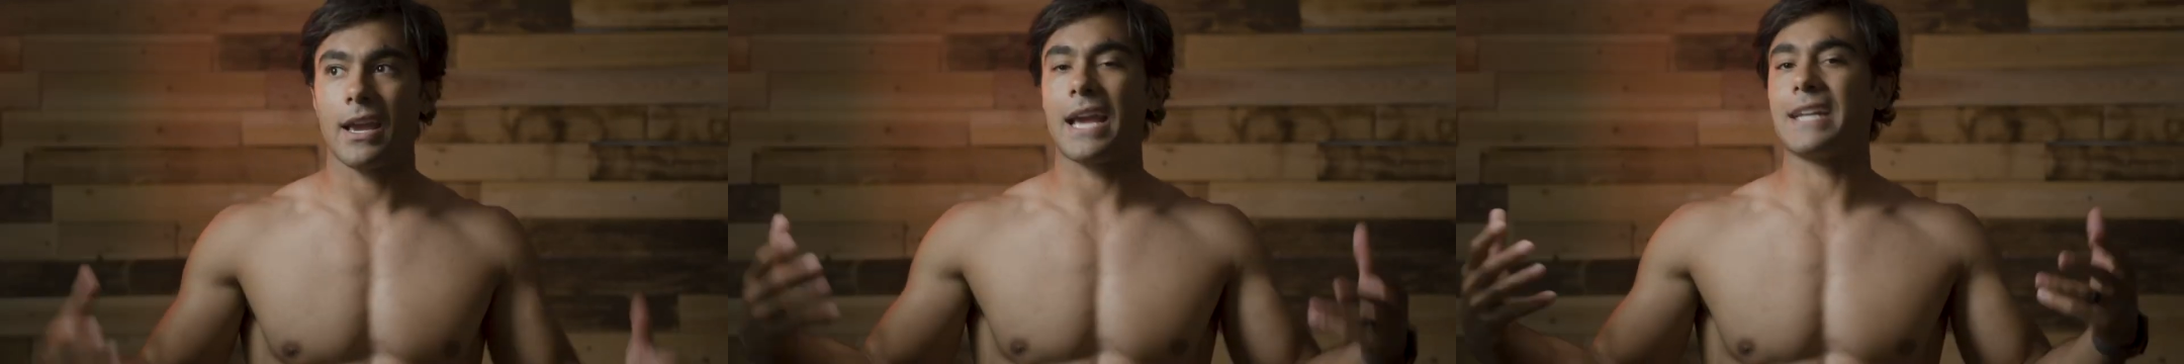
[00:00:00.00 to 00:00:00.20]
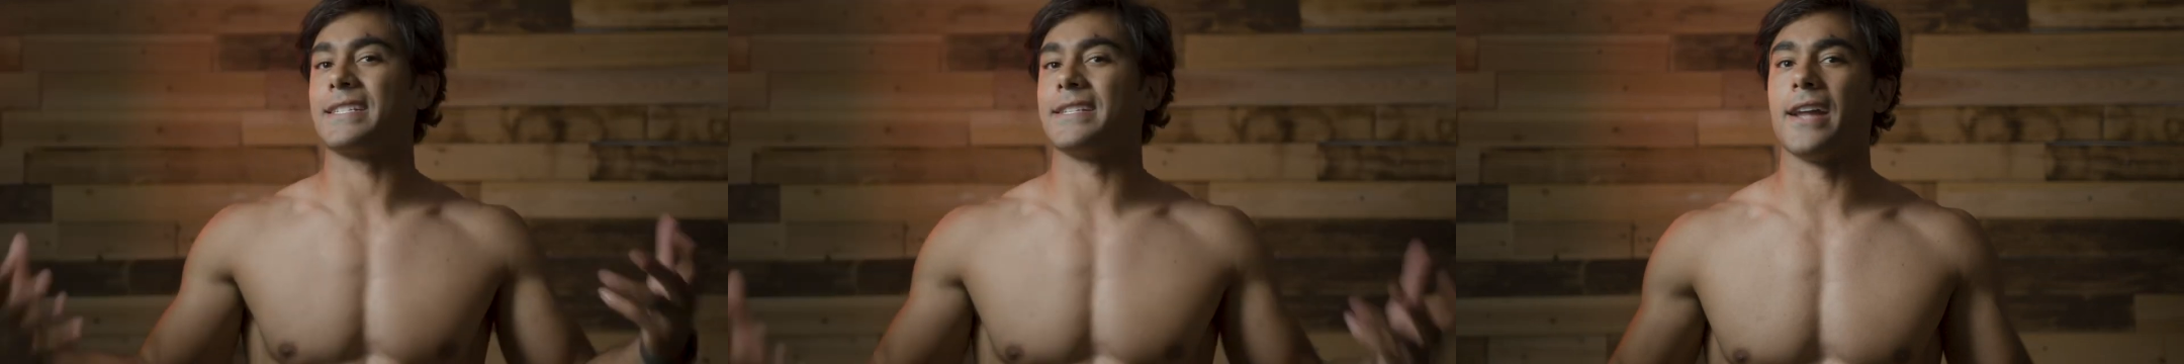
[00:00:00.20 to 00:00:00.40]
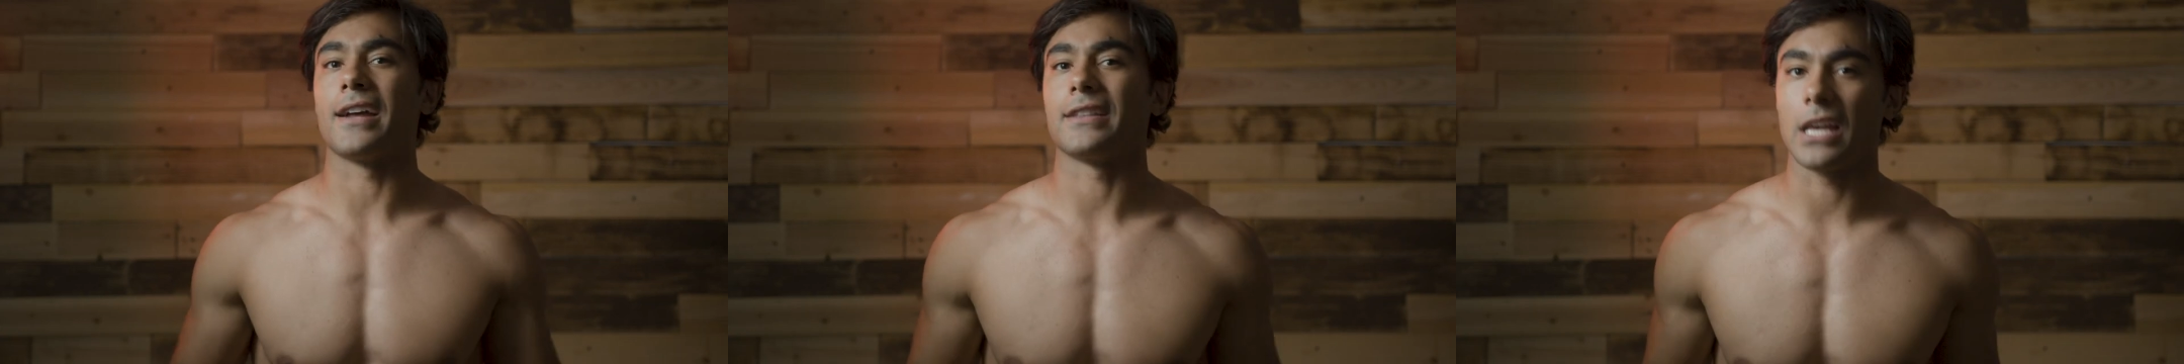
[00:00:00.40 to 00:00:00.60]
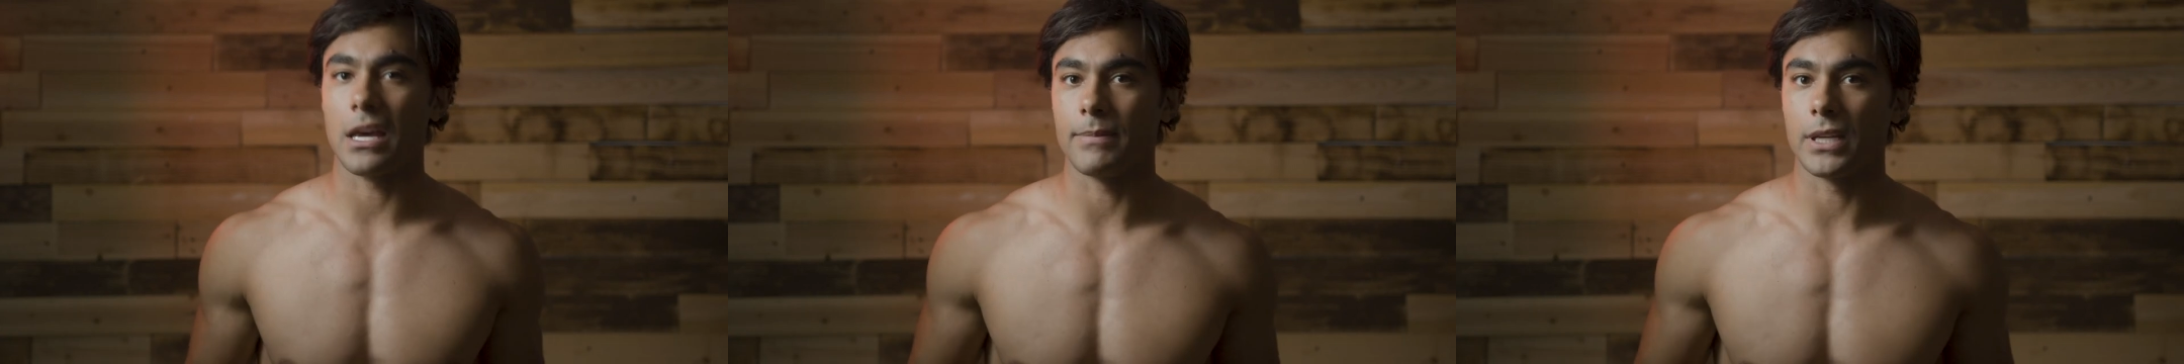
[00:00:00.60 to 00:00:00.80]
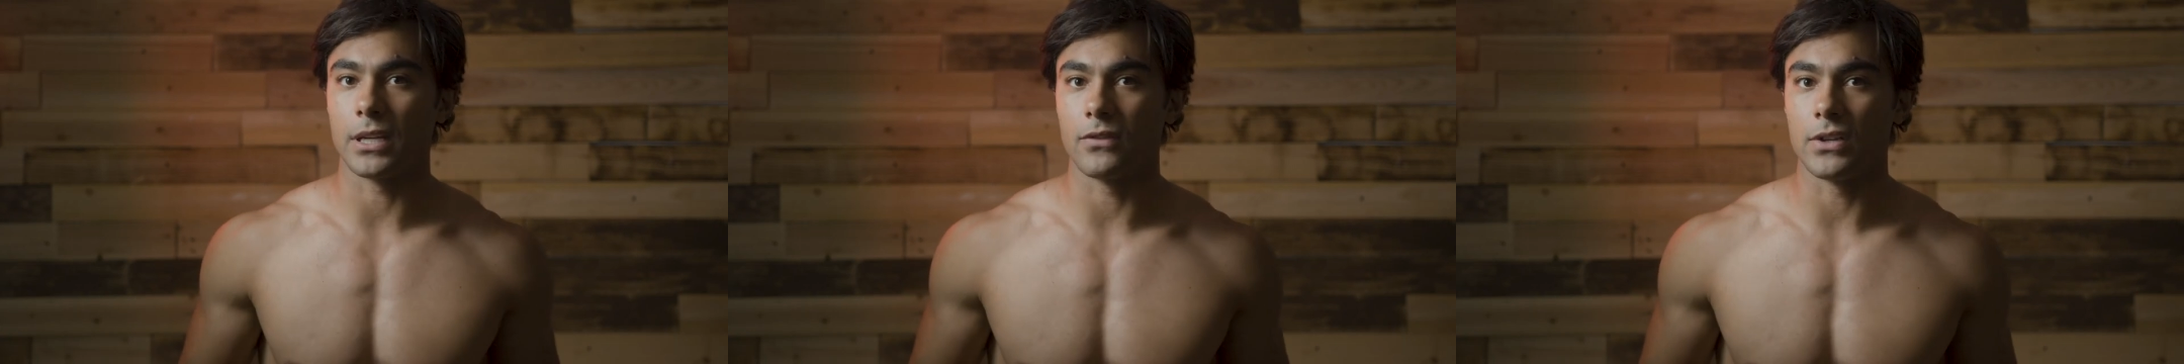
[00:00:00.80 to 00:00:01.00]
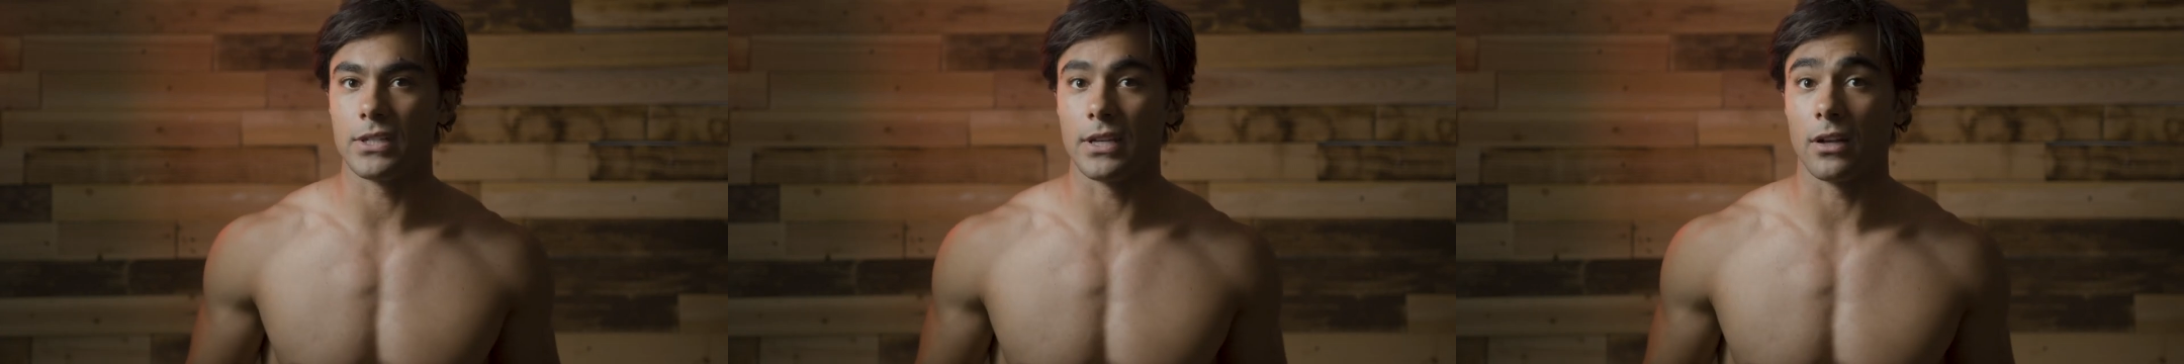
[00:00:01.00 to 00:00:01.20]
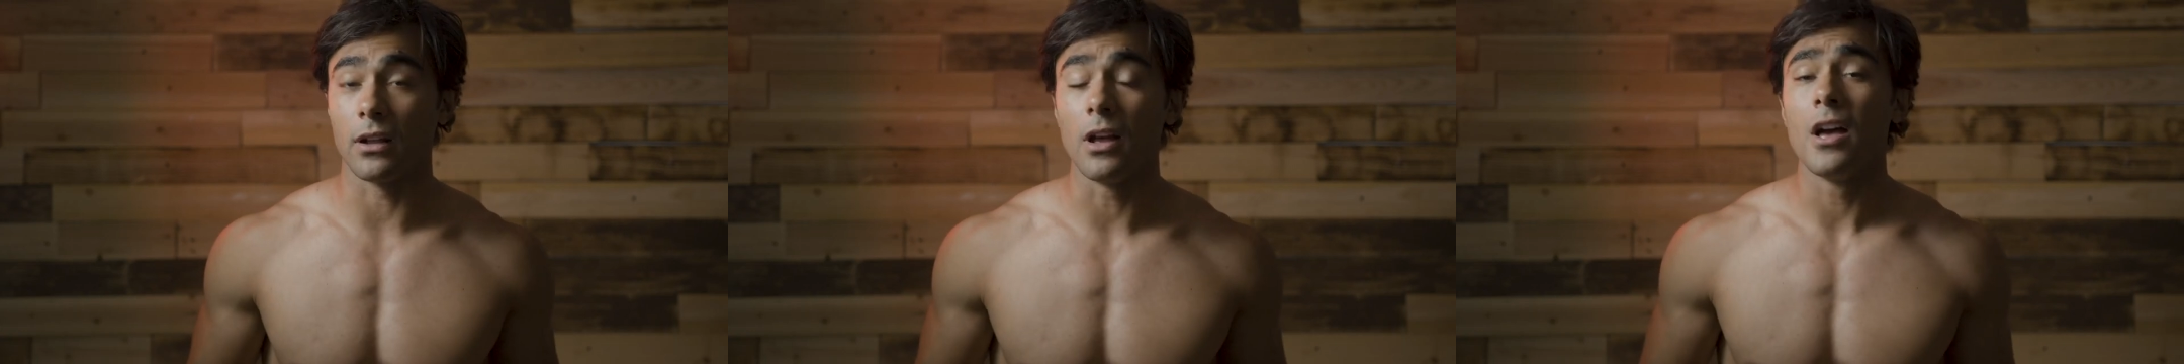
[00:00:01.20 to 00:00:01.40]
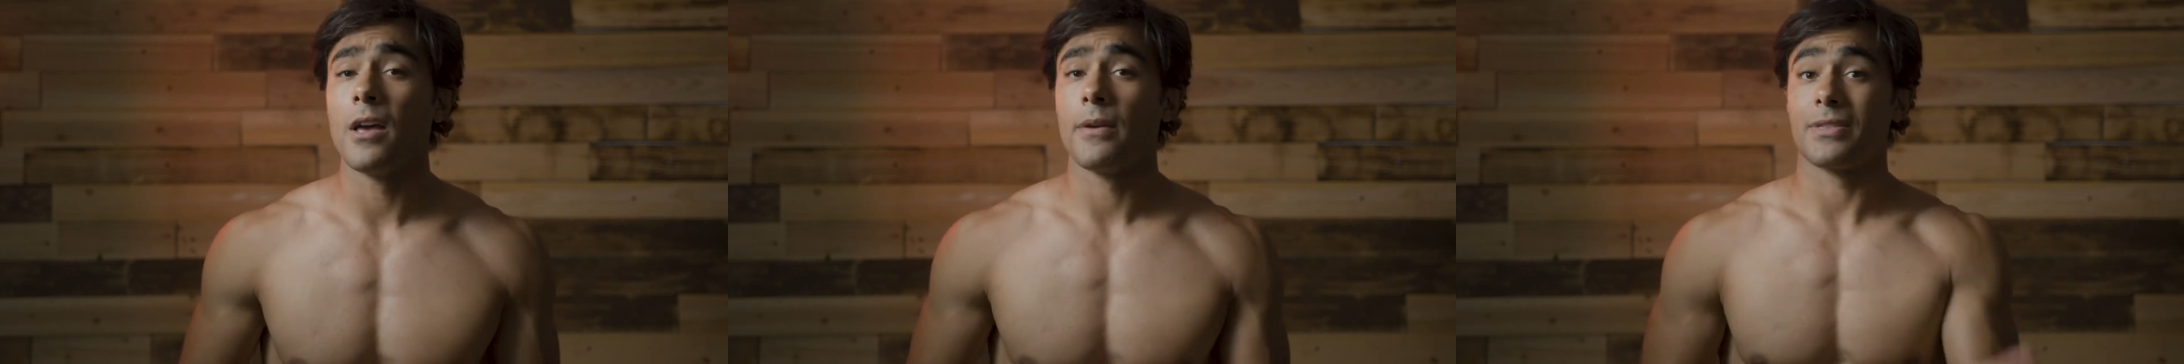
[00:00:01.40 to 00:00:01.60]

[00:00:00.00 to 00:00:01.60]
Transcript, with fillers: it's not that big of a deal.